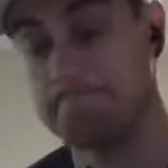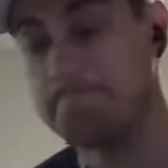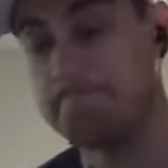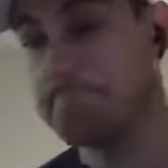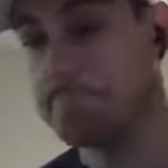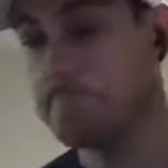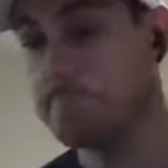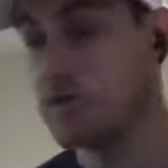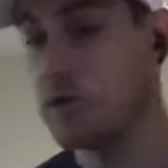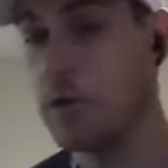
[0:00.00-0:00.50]

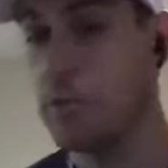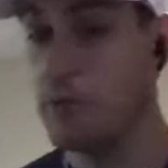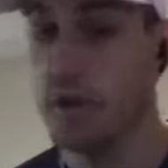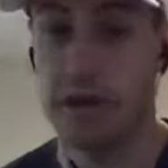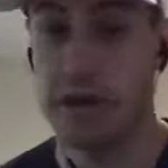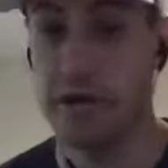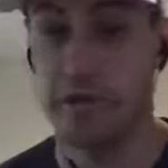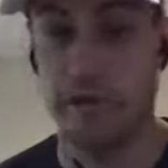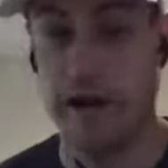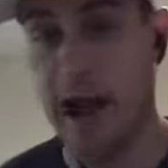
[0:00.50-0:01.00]
So I'm
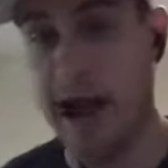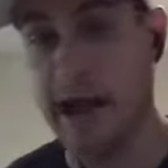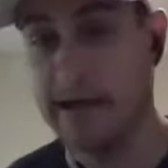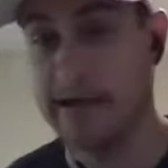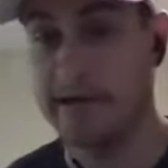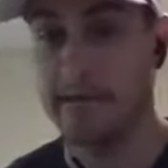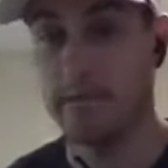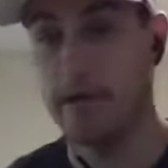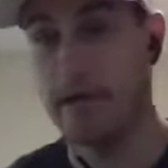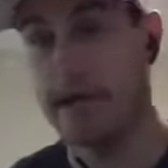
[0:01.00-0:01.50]
looking
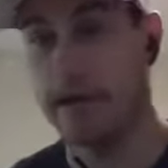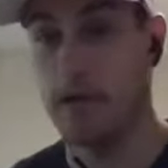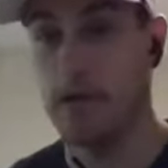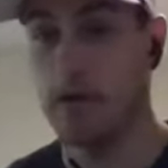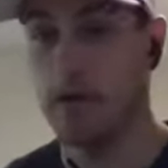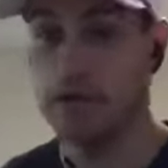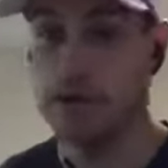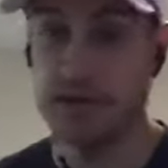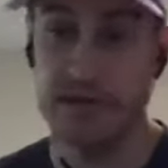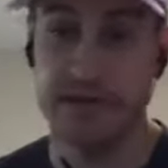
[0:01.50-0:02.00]
around. I'm like,
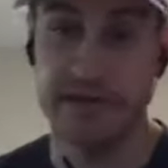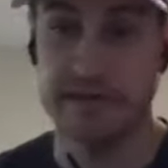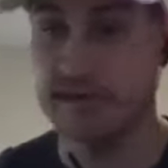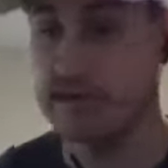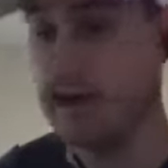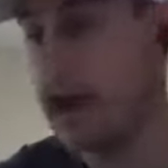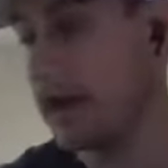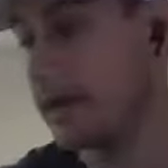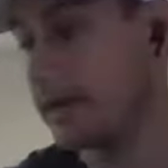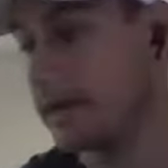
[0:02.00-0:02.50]
oh shit, it's
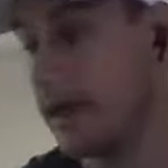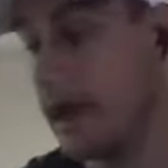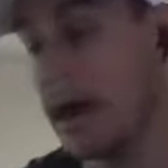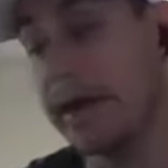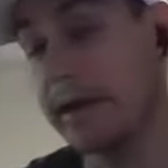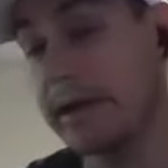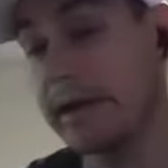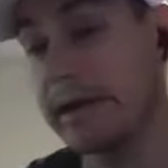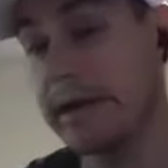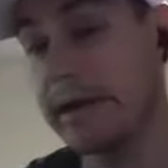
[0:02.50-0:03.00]

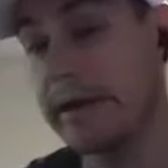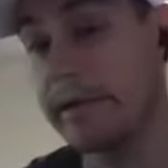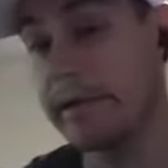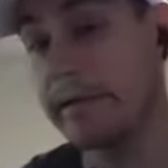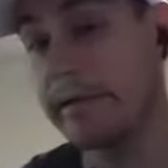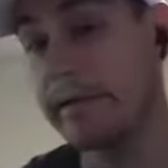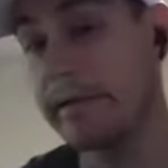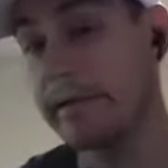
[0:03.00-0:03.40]
not in here.